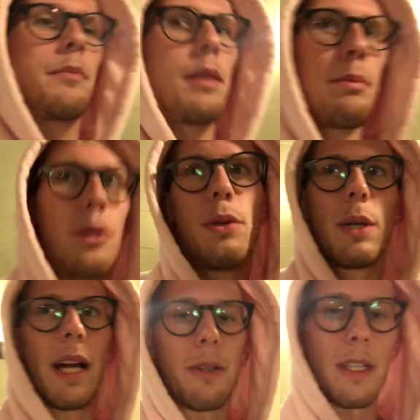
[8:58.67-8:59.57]
people who
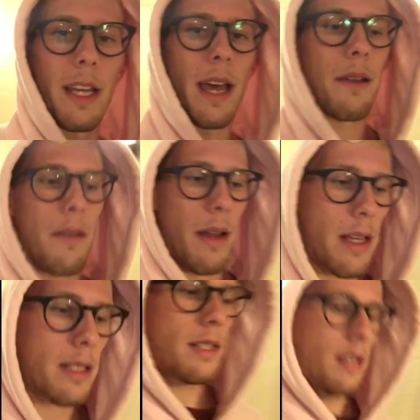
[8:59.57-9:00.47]
are out to get
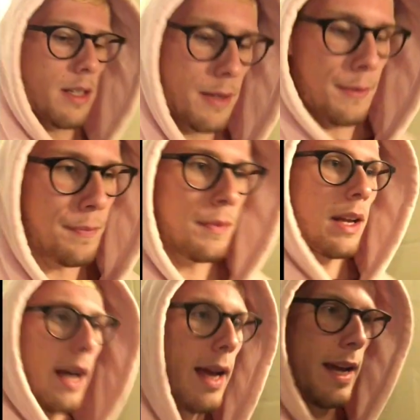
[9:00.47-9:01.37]
us.
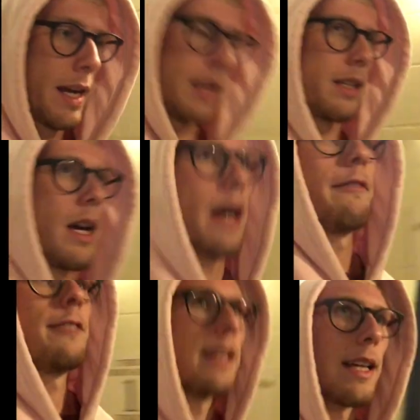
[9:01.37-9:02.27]
And I
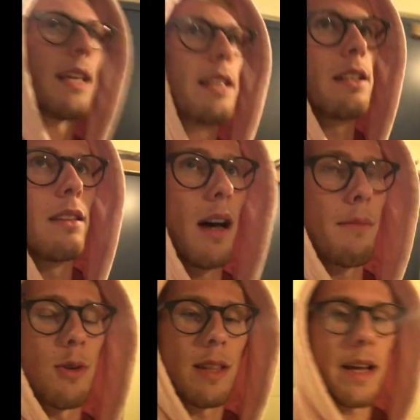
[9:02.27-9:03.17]
feel like he's a
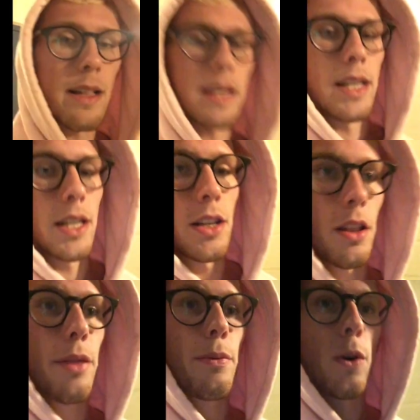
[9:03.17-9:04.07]
lot more likely to
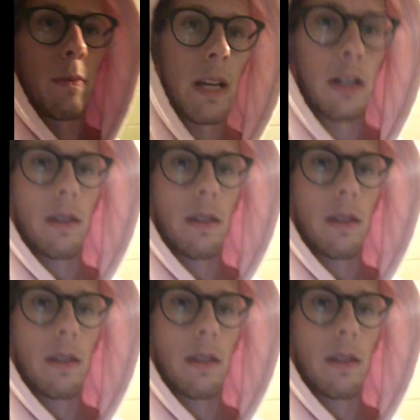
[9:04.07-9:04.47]
throw me under